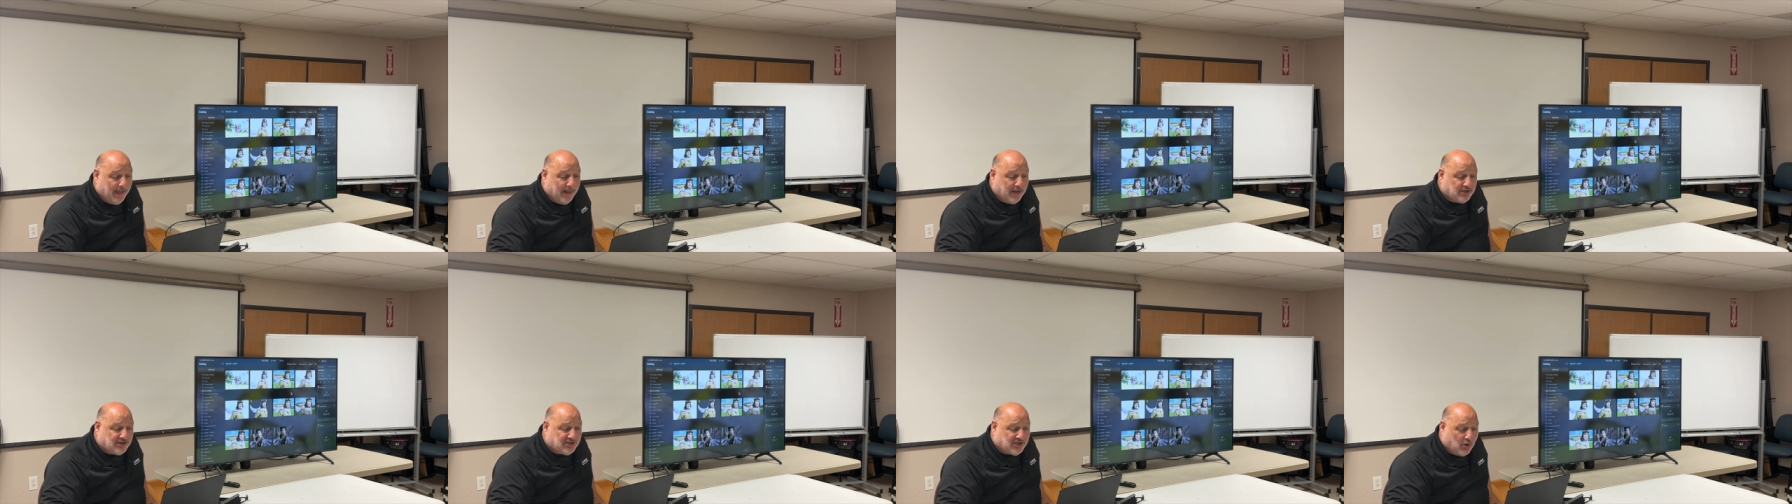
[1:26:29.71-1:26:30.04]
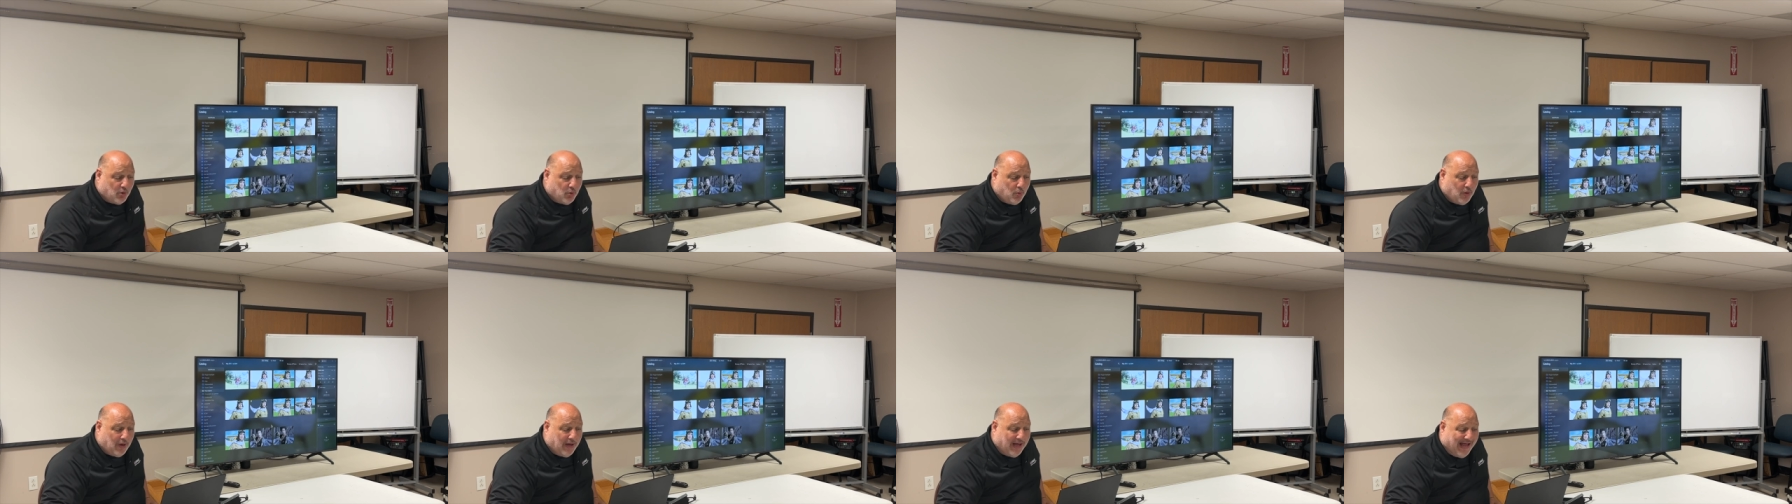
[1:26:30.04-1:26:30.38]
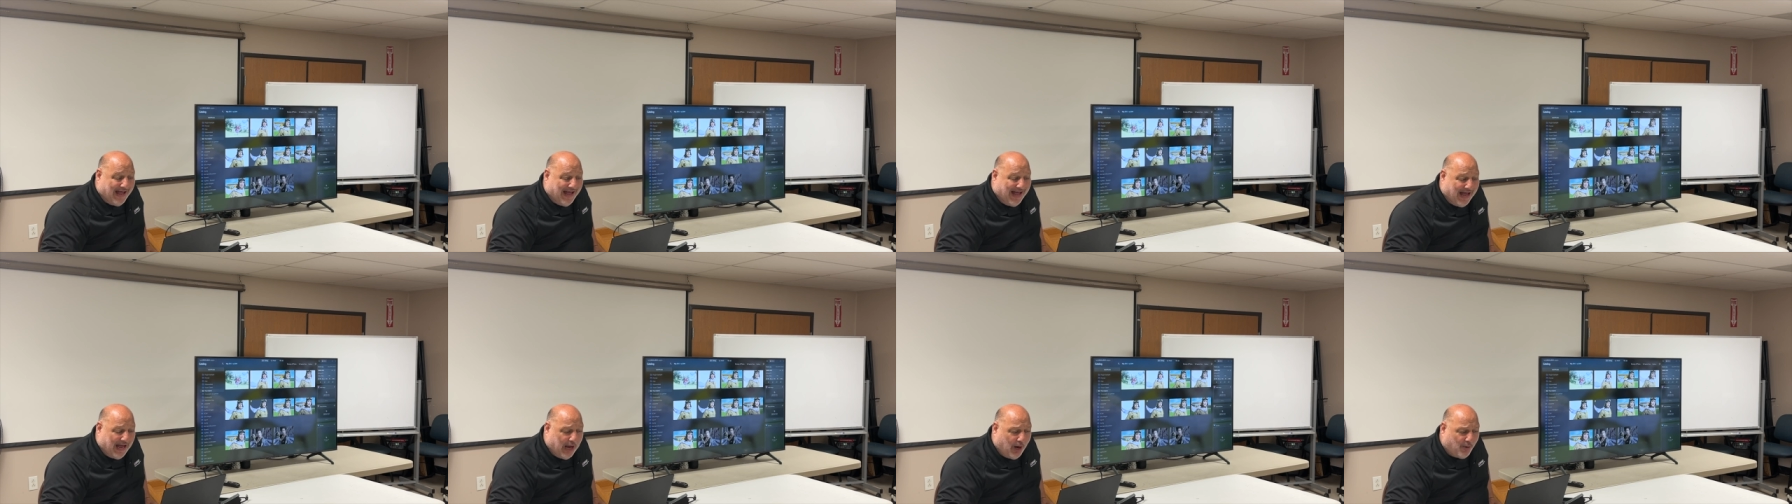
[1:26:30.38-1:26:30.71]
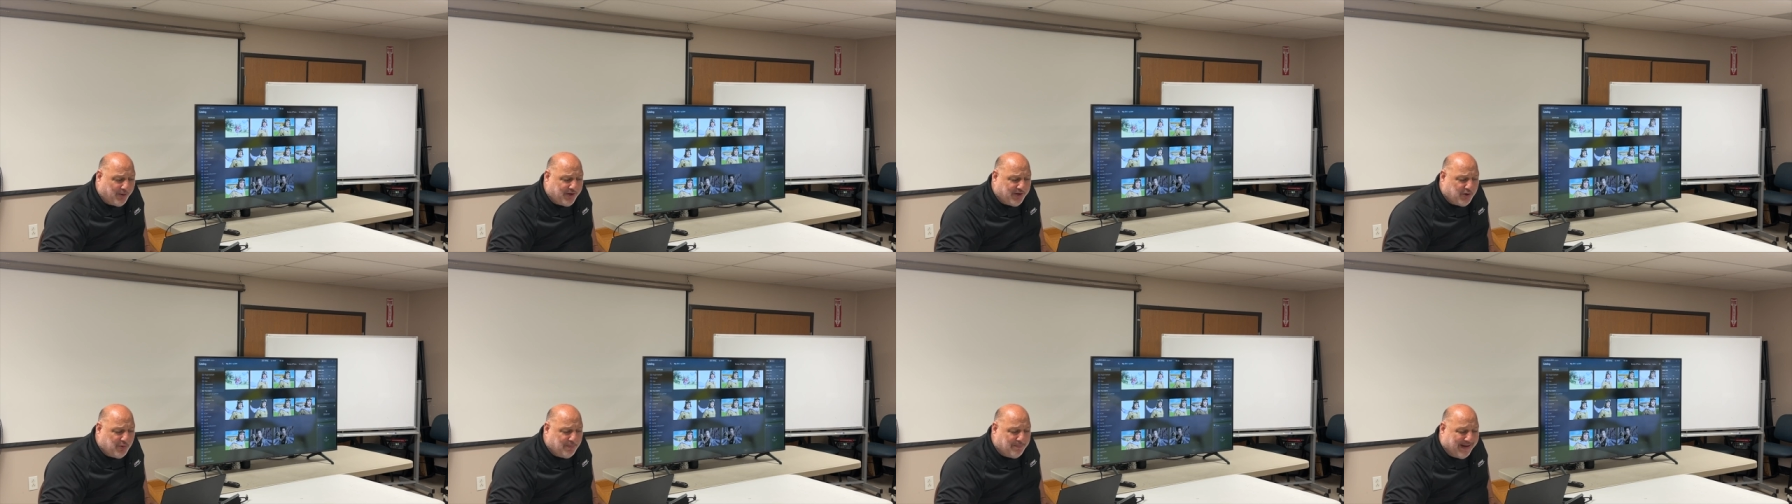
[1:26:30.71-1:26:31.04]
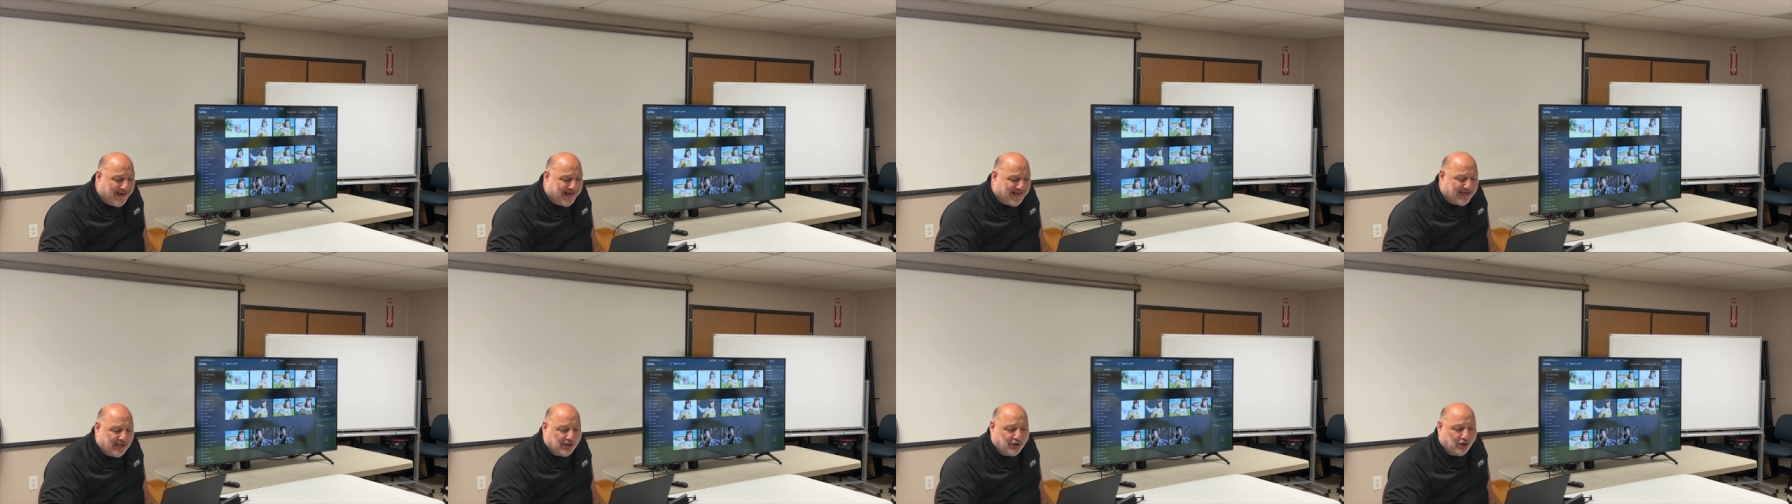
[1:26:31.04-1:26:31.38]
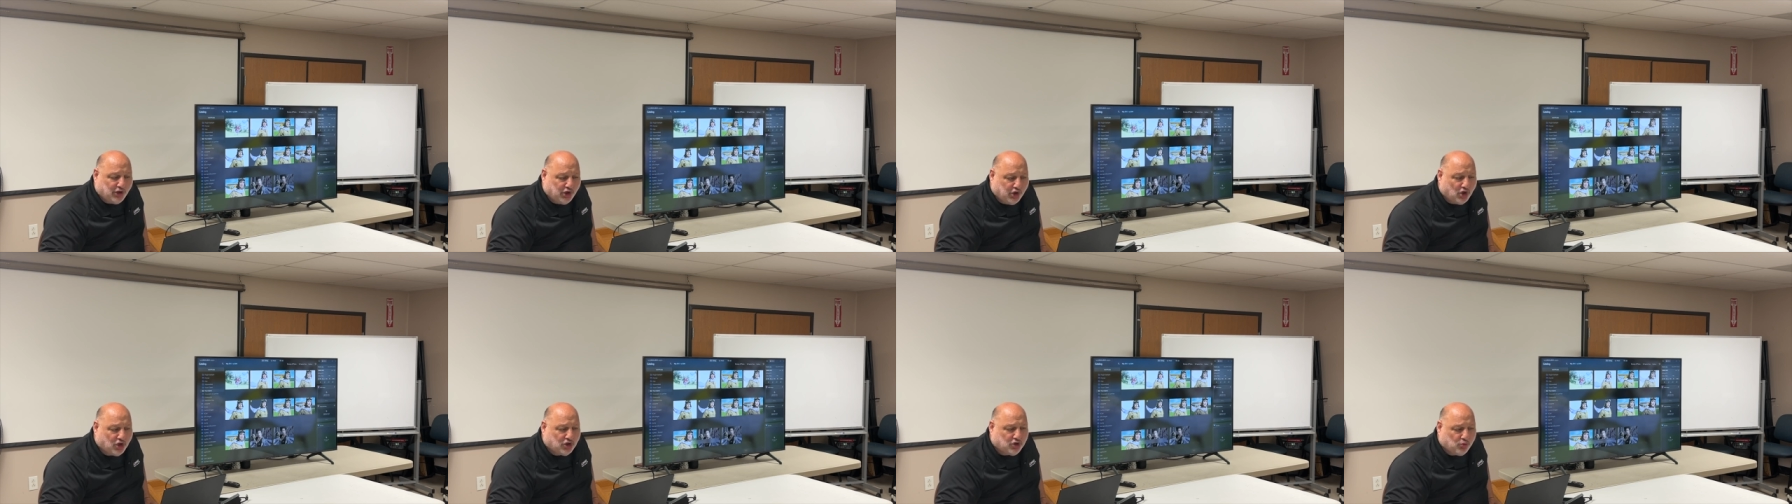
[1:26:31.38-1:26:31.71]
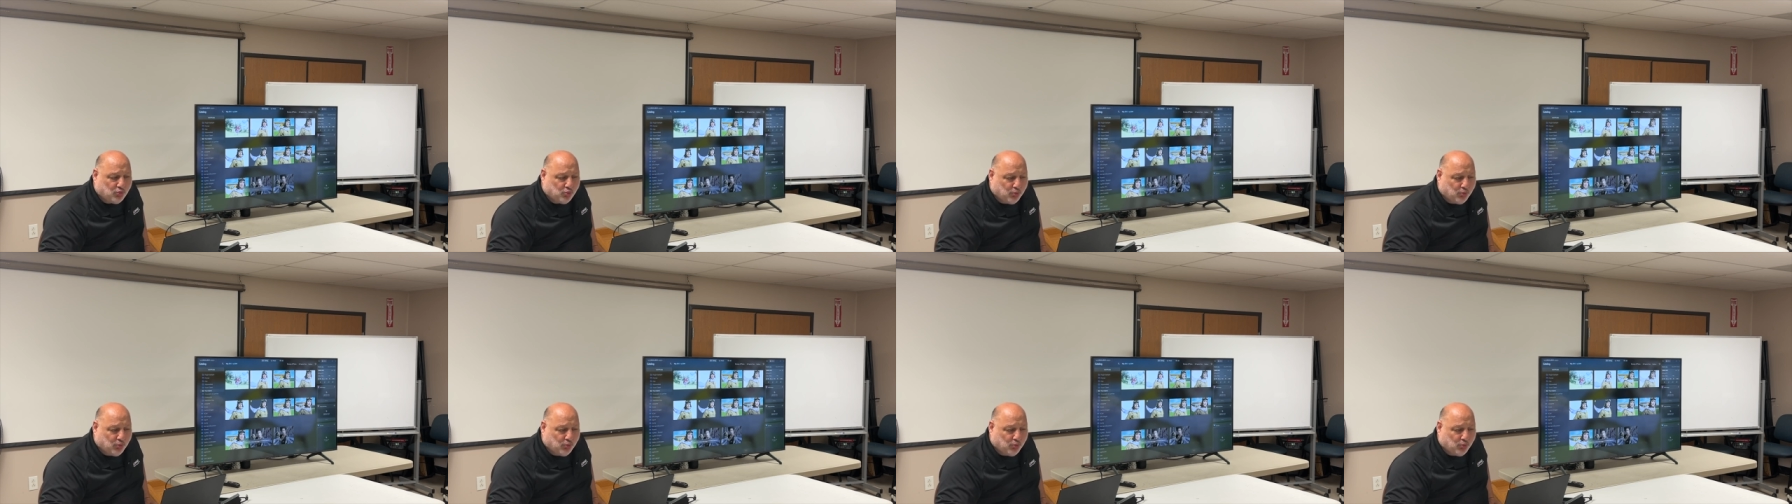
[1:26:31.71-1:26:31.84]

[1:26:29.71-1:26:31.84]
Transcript: so how do you make it look